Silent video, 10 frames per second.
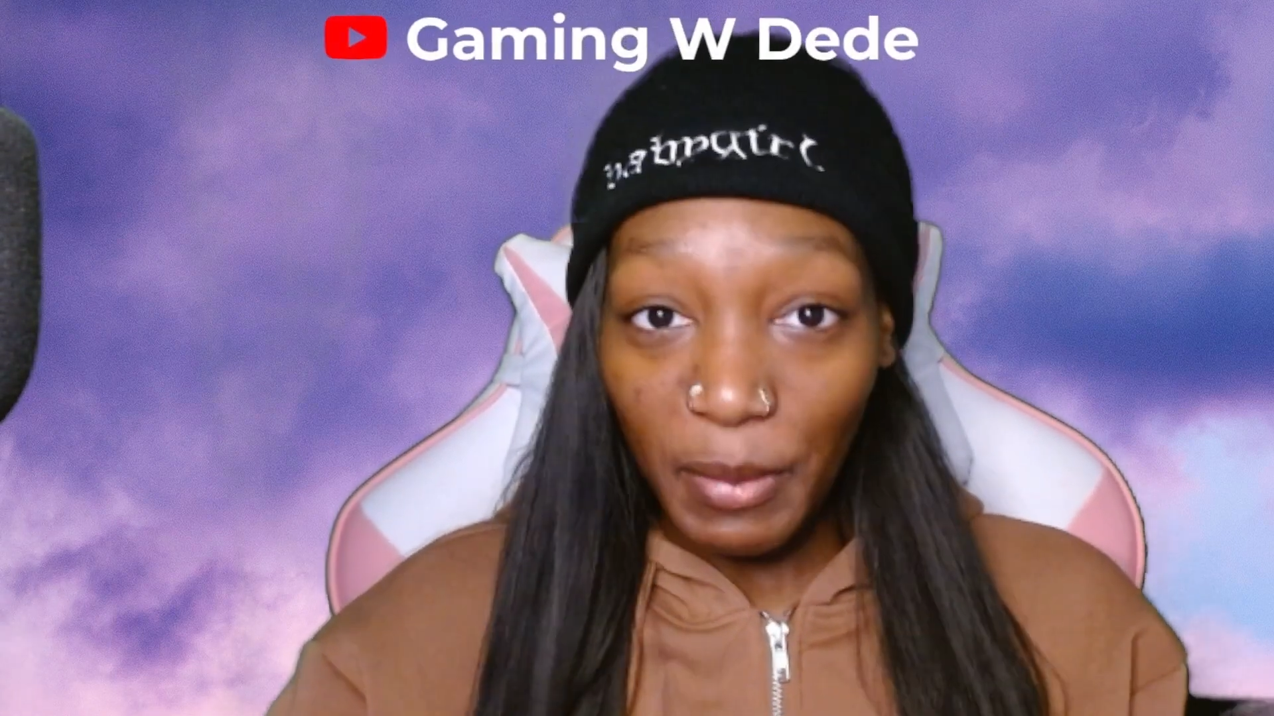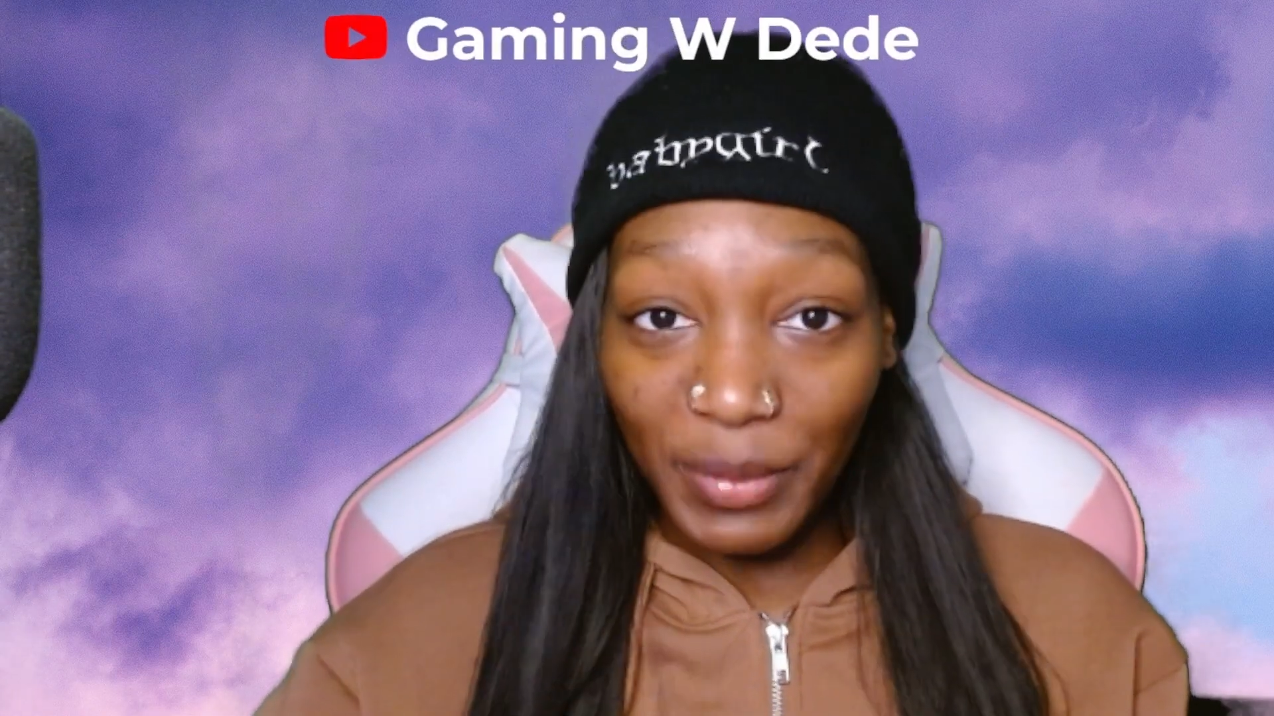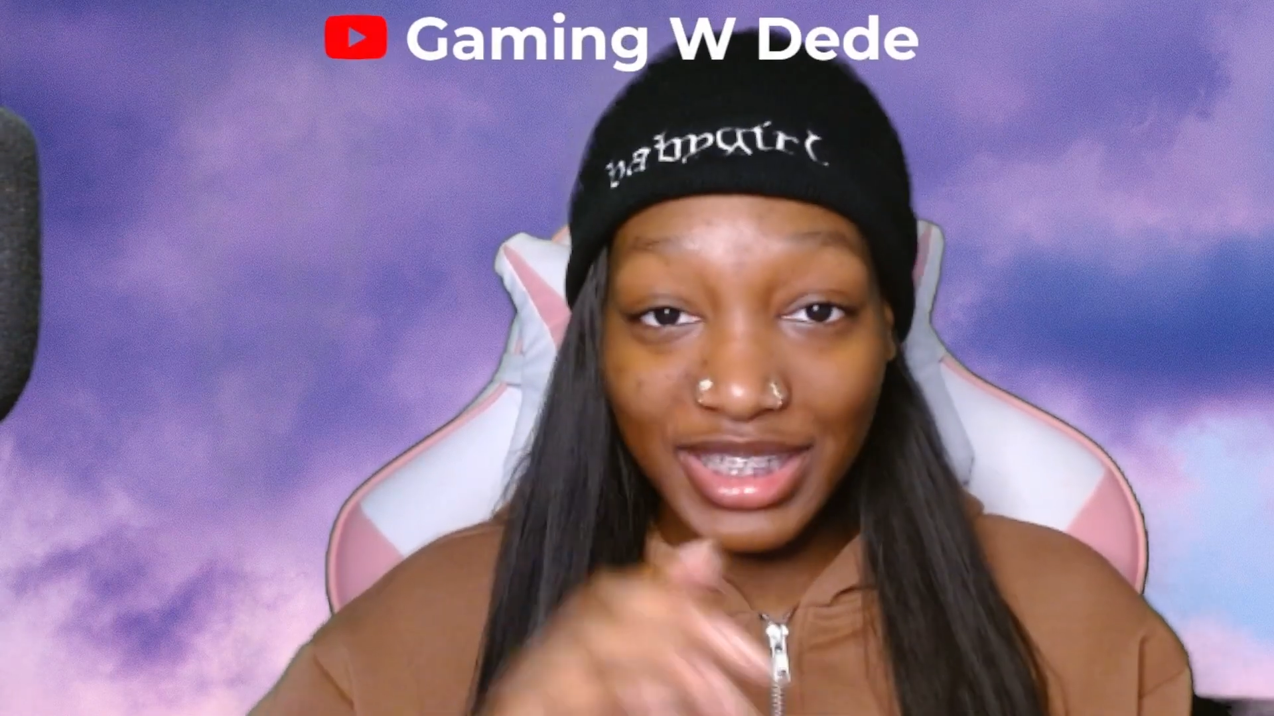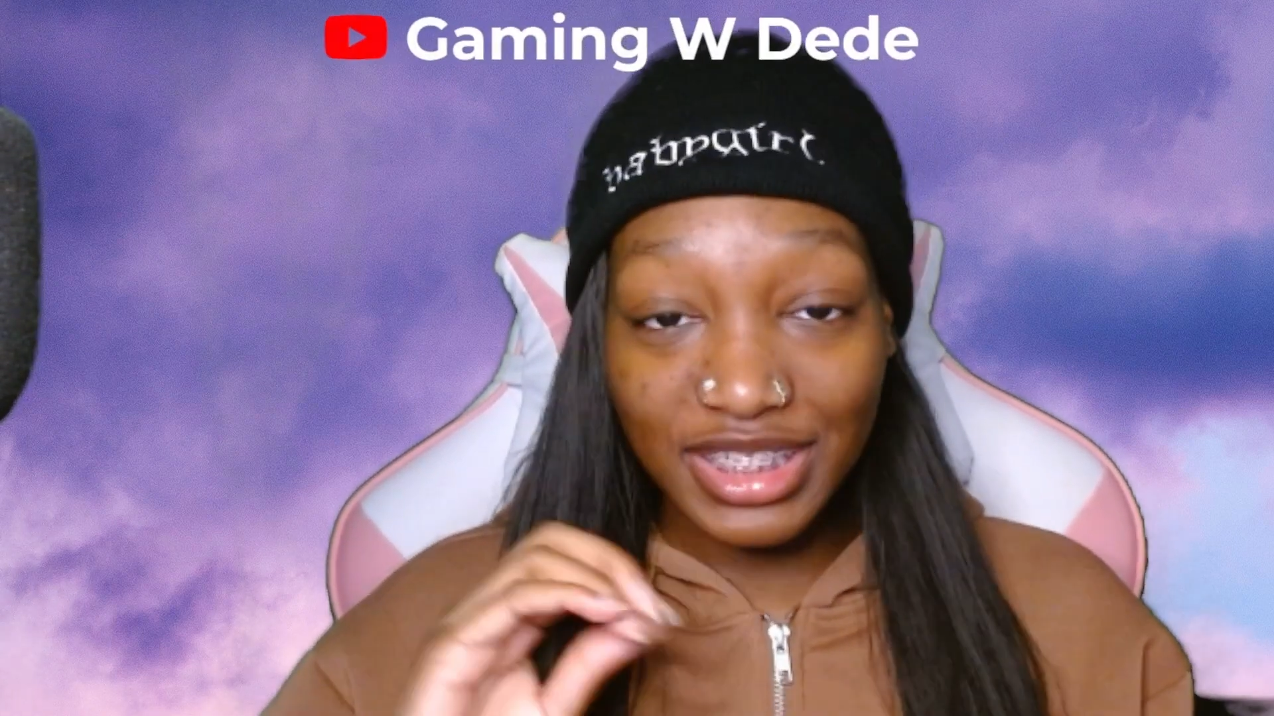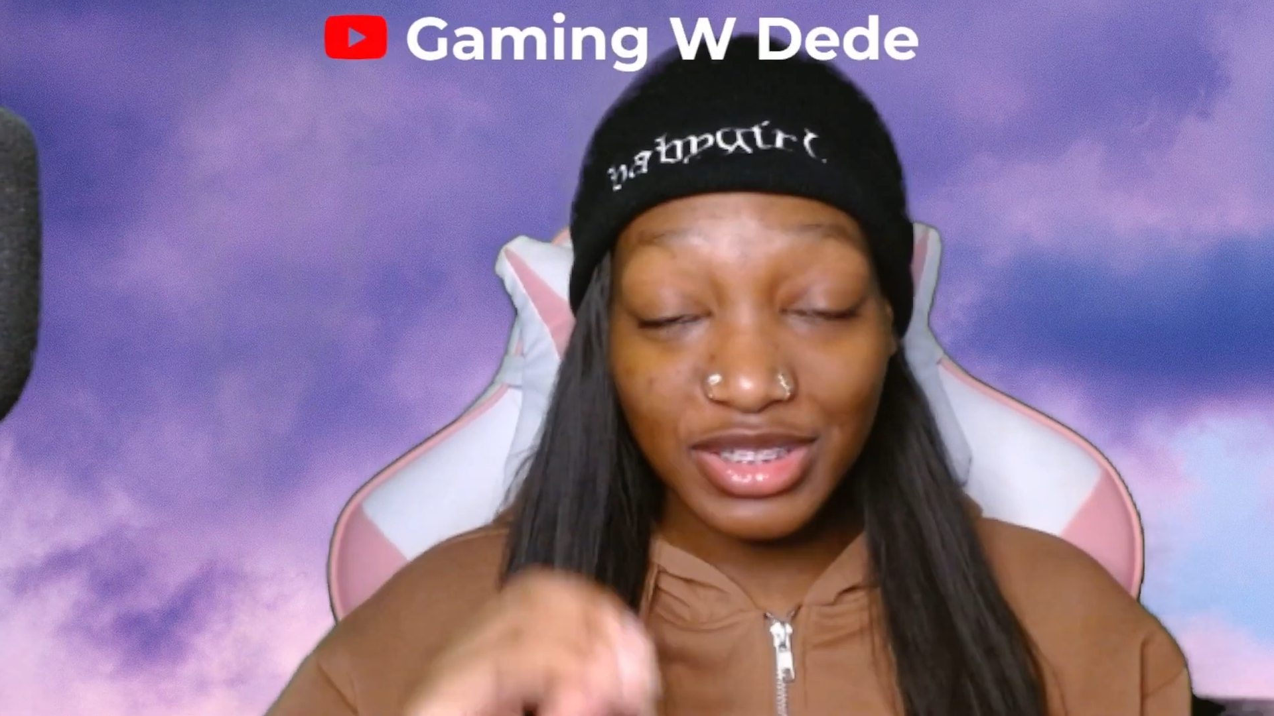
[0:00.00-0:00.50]

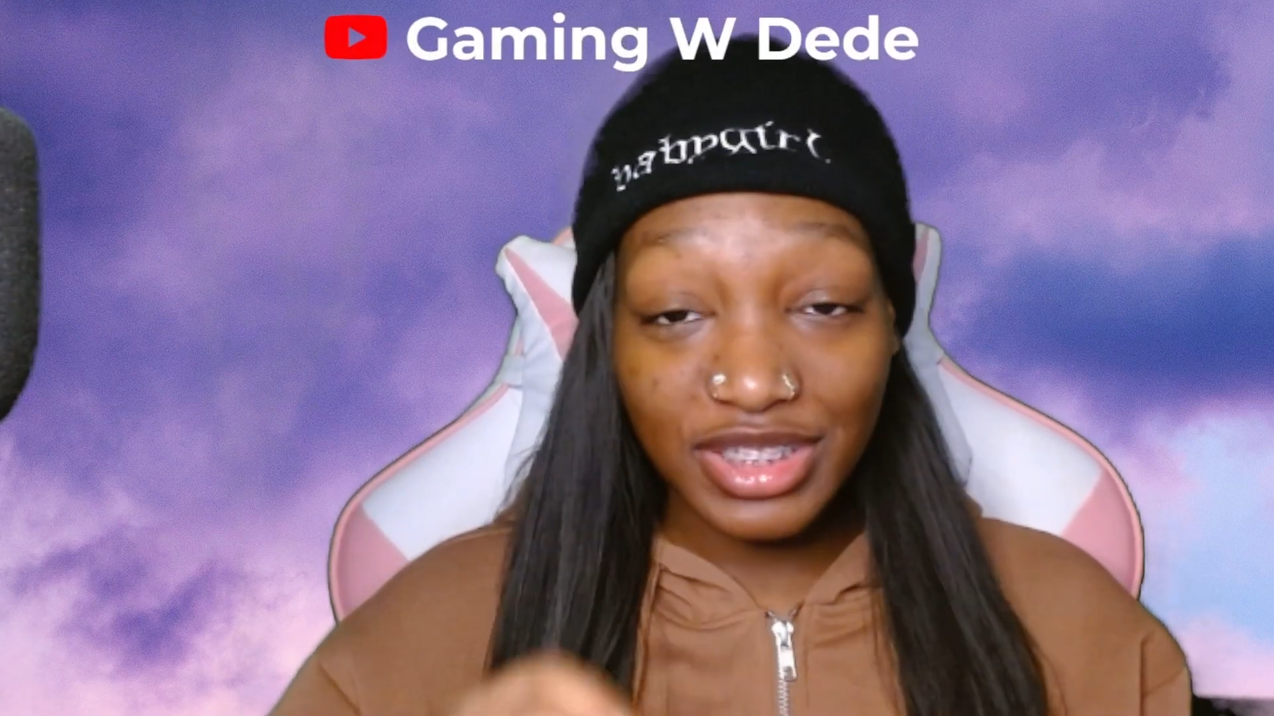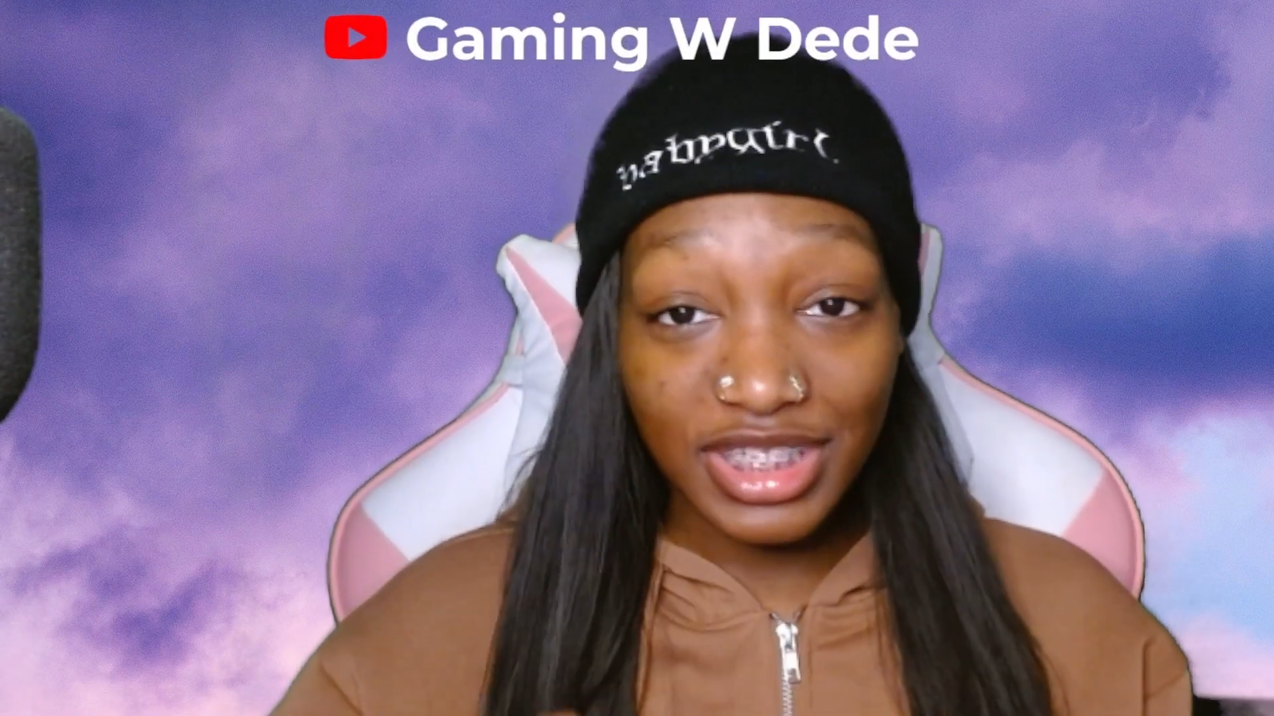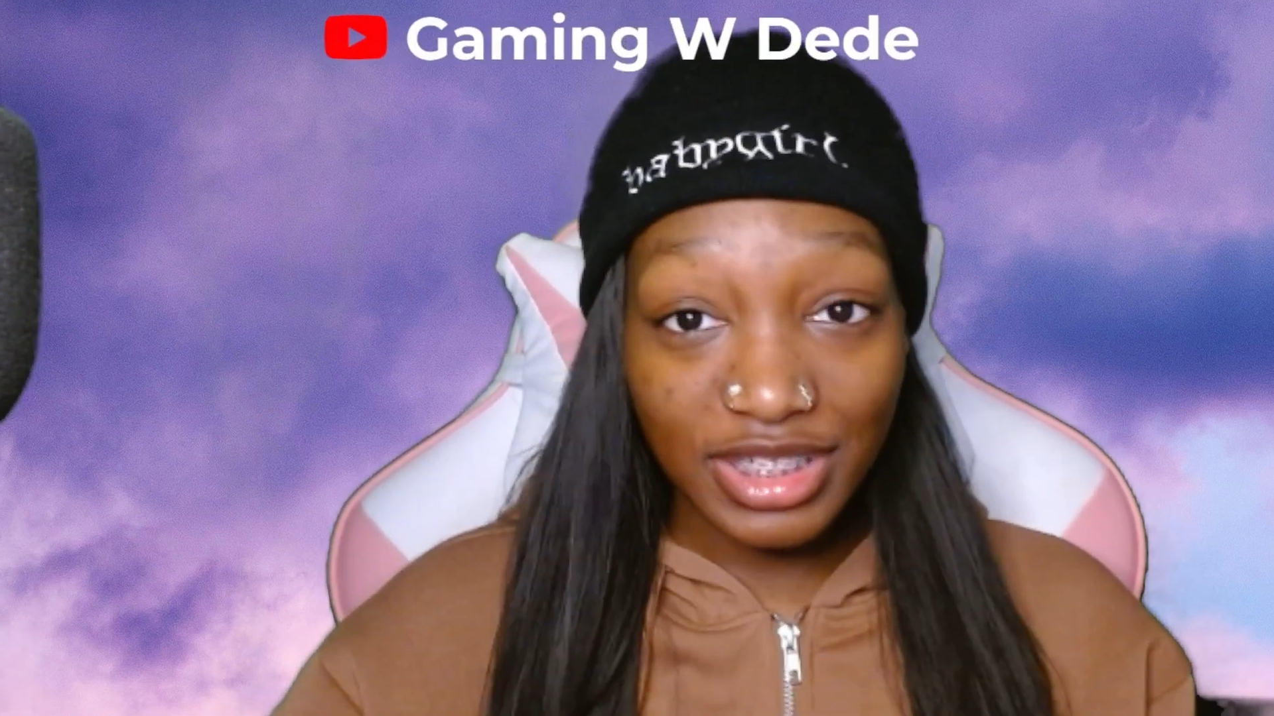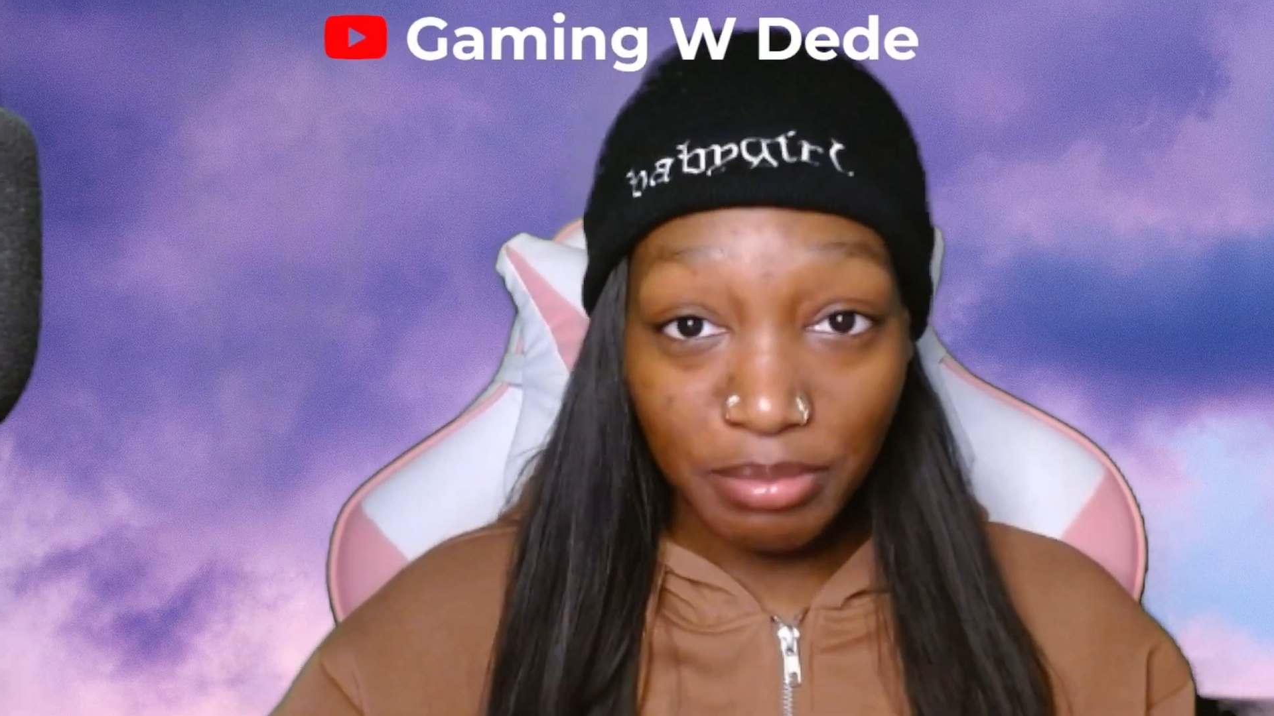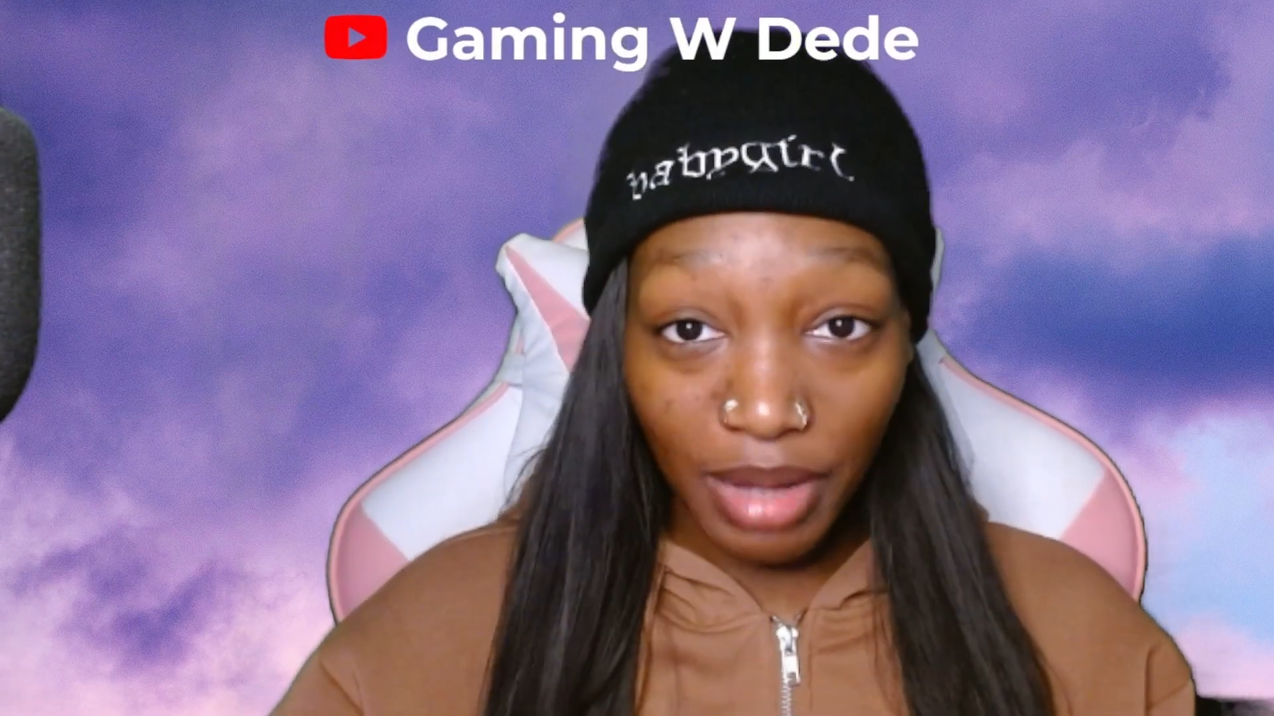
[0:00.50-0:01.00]
because as soon as this